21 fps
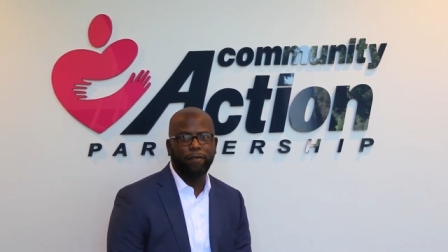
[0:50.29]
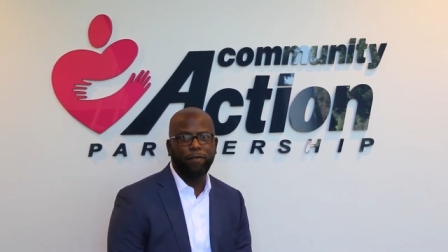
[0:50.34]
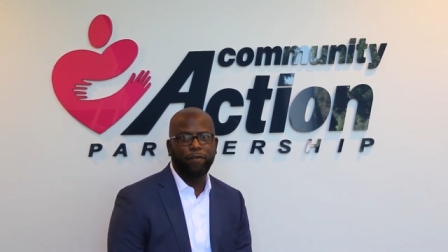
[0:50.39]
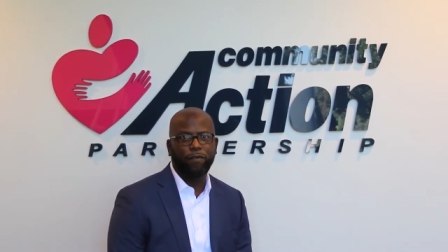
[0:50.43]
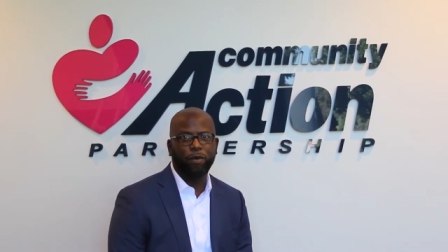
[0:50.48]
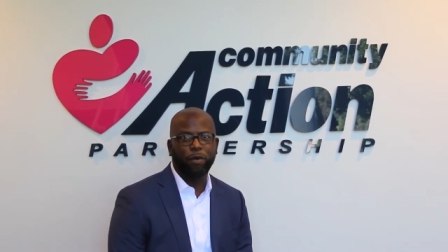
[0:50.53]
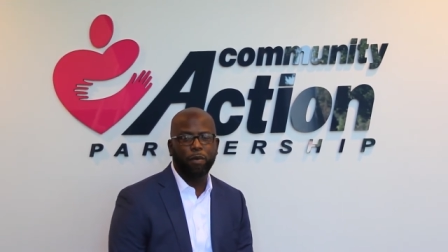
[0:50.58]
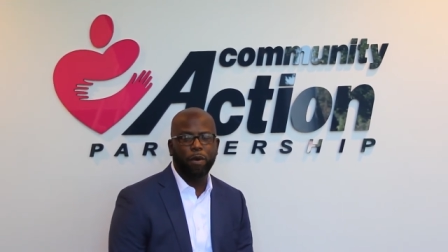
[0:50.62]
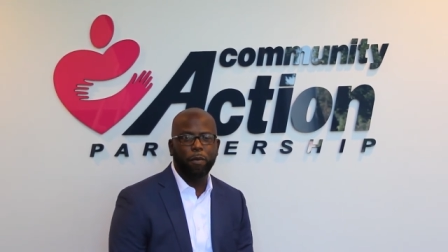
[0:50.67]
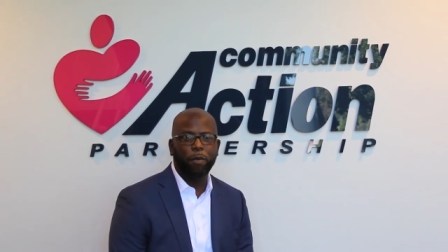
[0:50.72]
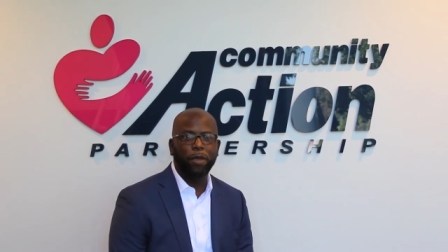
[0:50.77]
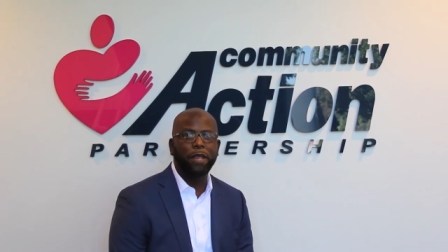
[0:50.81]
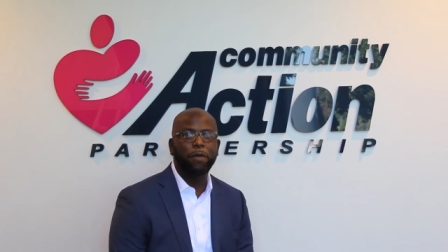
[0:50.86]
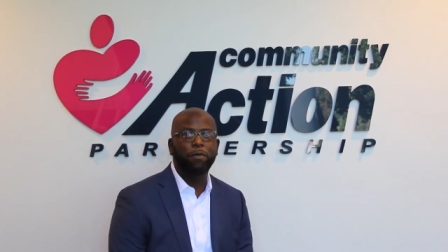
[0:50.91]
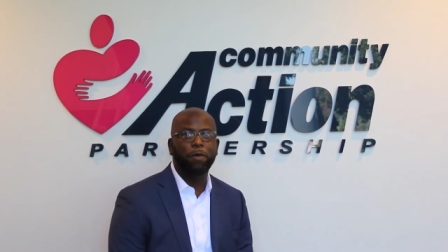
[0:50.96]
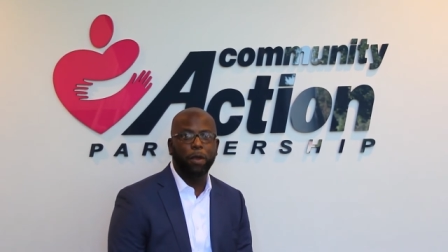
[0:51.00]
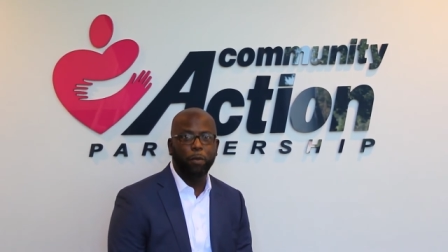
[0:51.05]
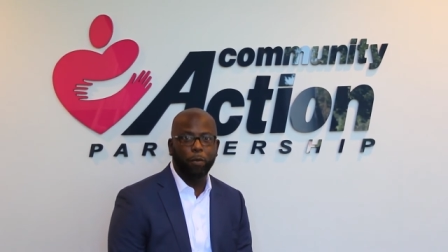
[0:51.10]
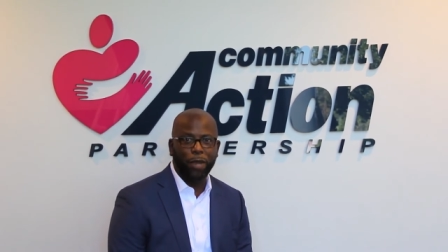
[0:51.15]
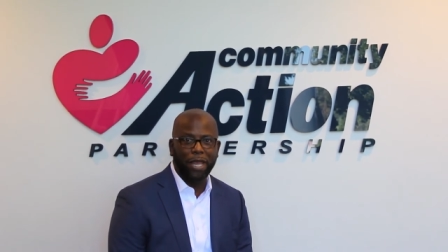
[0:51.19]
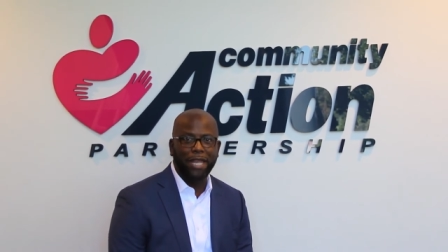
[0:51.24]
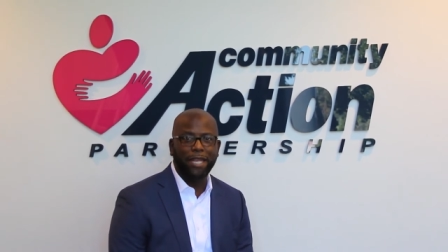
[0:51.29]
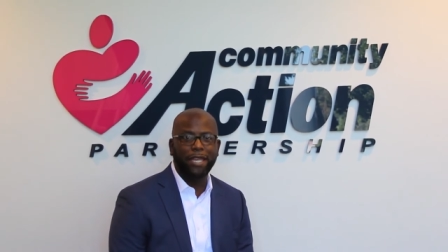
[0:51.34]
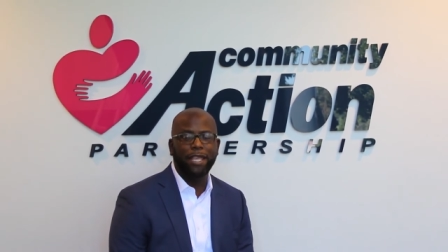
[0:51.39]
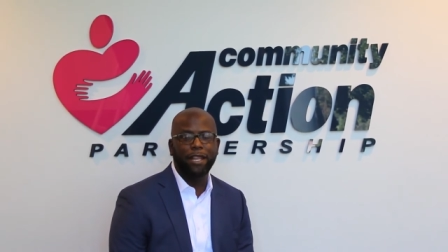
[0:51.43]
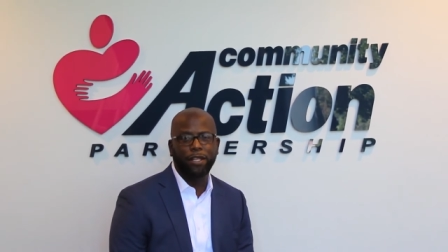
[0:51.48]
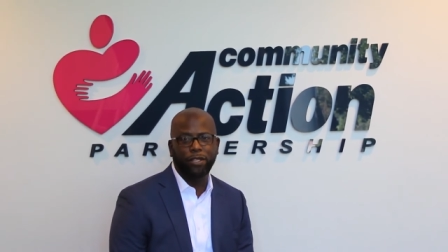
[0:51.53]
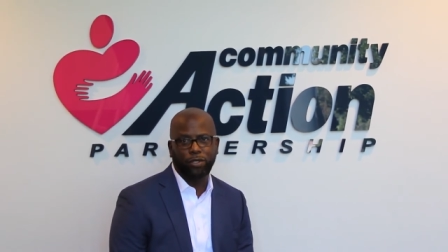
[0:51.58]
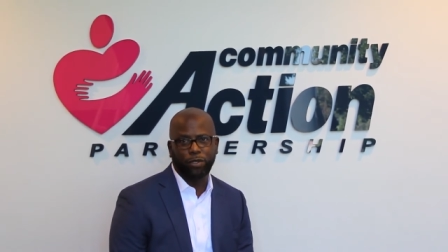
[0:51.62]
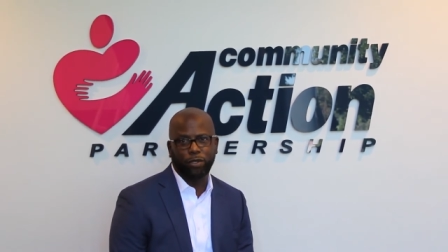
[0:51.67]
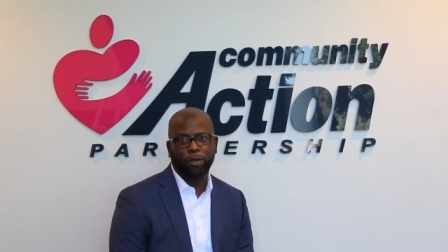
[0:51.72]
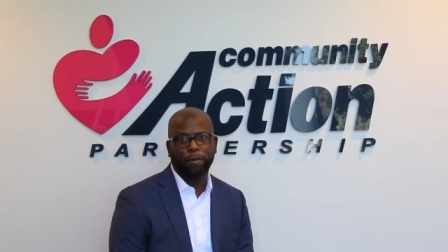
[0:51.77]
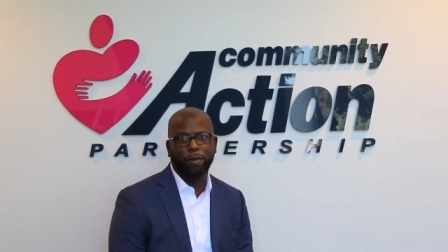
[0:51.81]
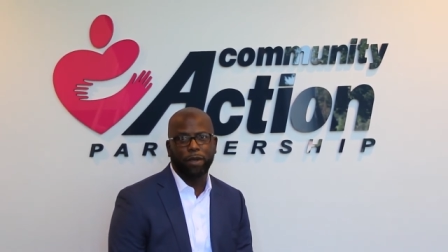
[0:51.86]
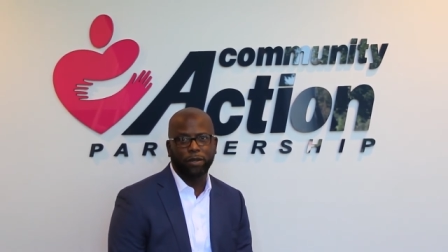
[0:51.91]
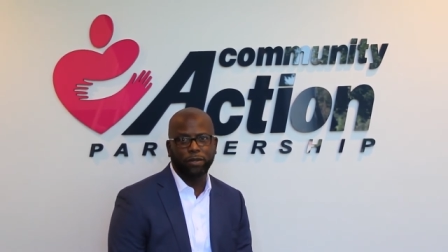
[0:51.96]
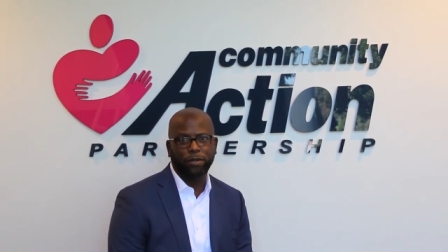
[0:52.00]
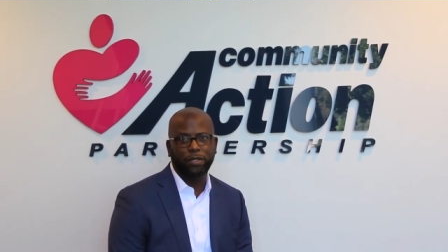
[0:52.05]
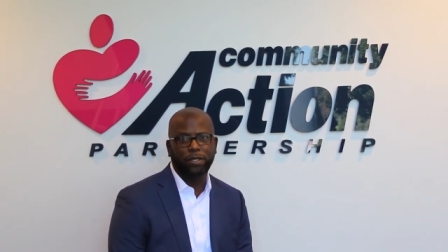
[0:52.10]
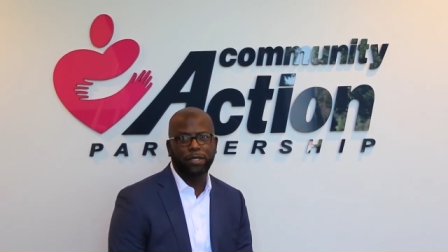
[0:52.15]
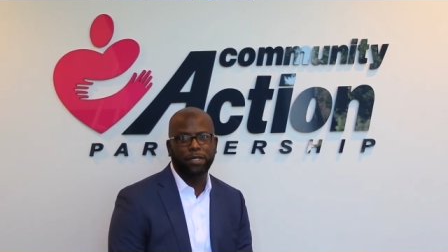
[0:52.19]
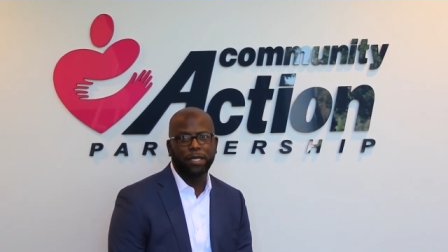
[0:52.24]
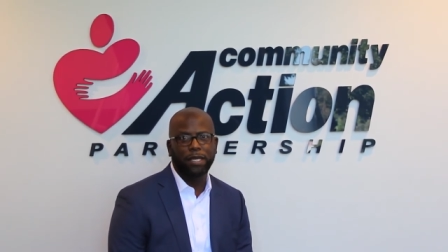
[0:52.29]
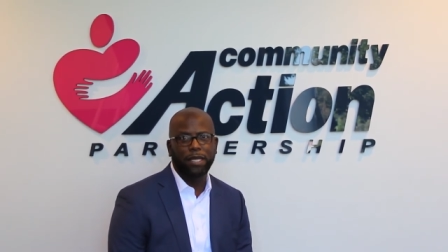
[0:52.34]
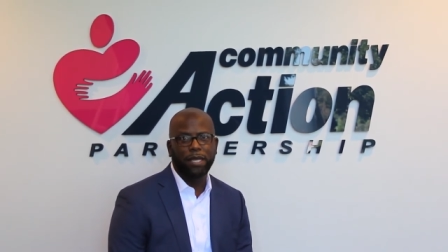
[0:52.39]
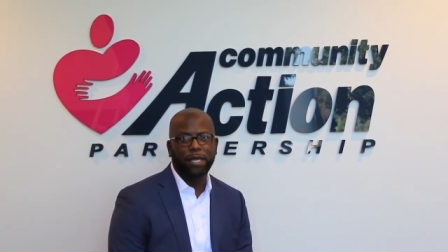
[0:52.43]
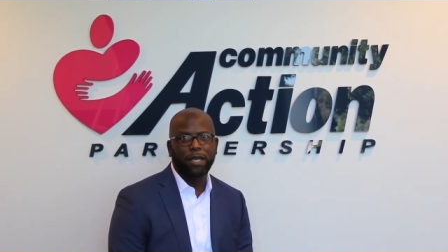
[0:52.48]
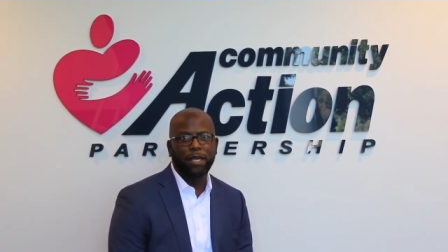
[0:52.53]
for when we, when we needed you the most